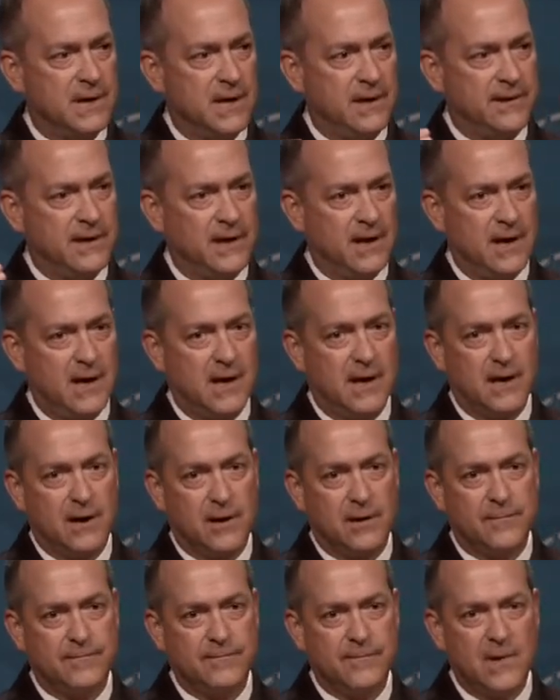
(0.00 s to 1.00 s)
and the
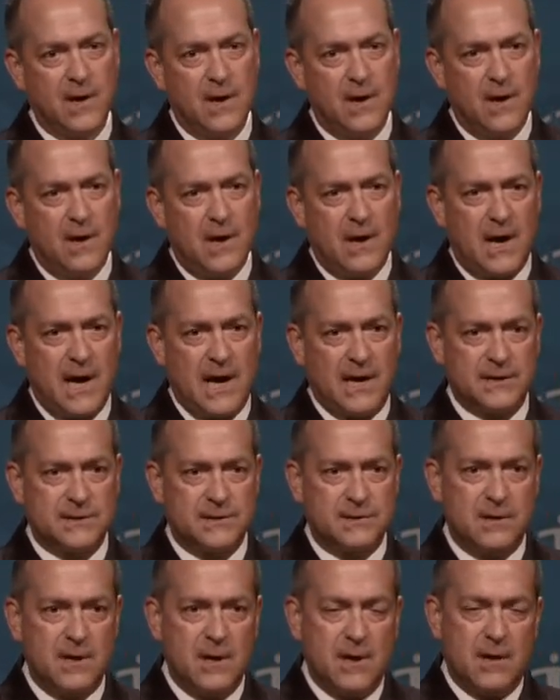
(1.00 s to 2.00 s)
air
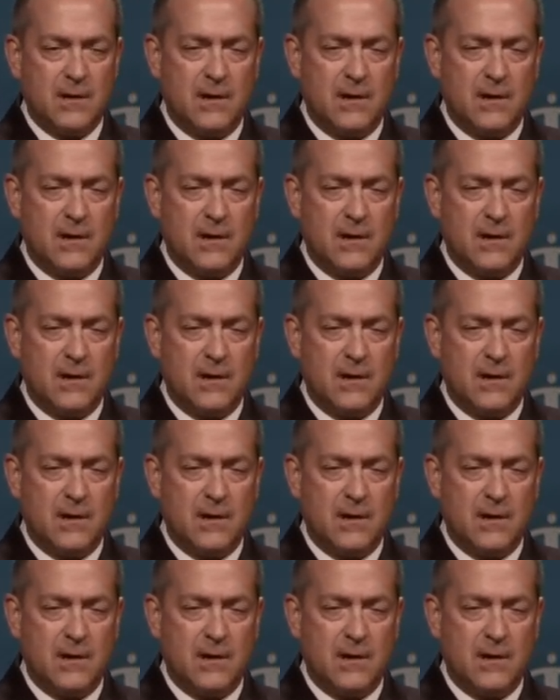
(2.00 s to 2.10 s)
as